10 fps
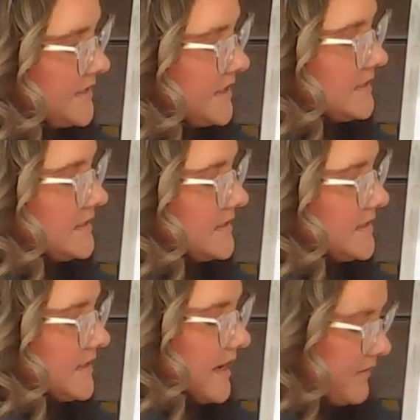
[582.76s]
6,
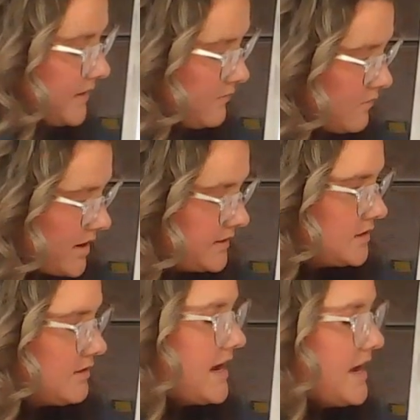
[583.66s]
7,
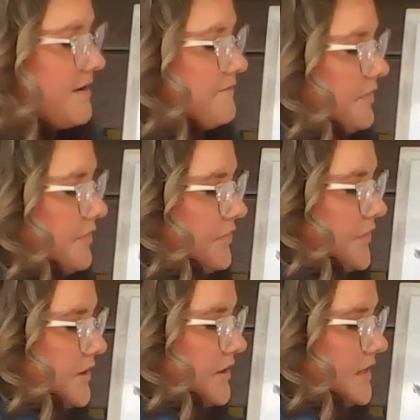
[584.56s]
1. So I have
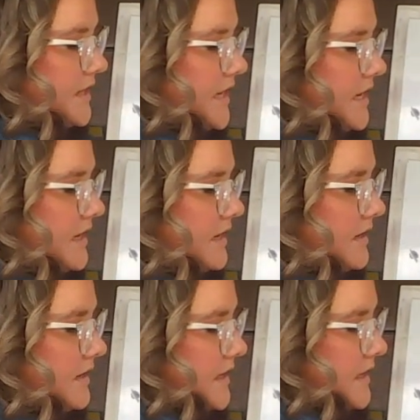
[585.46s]

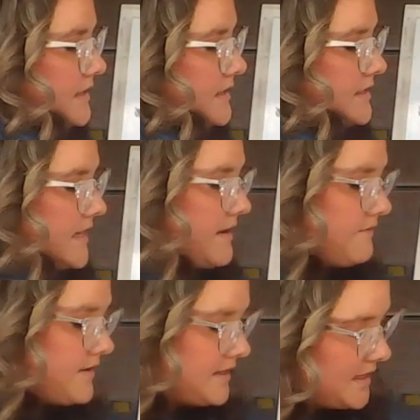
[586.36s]

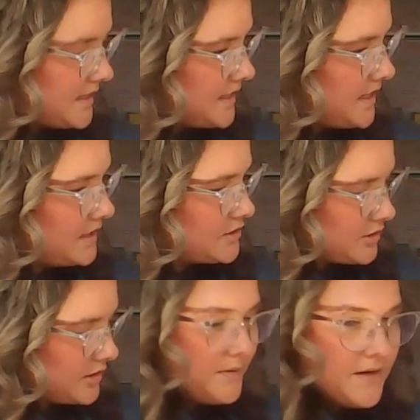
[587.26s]
37 in
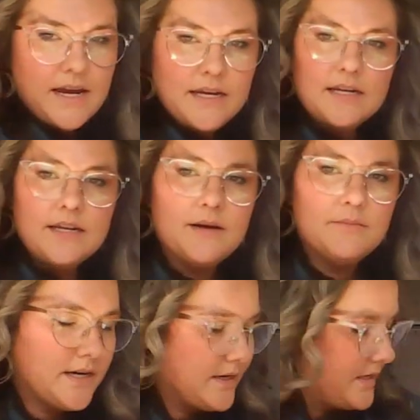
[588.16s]
each group. I can
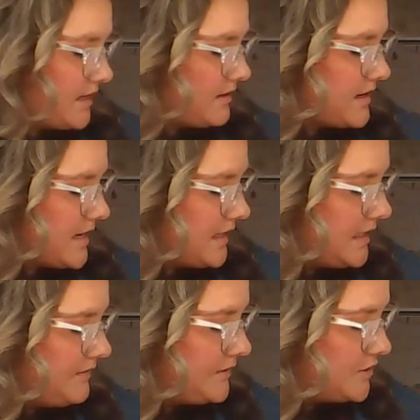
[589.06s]
come down here and I
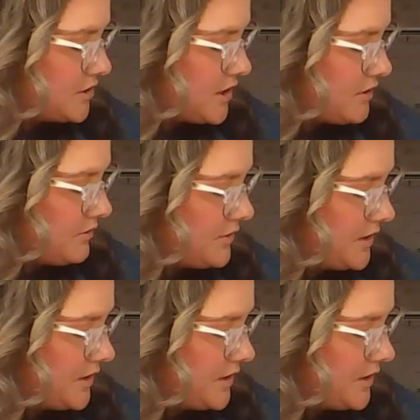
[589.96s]
can even show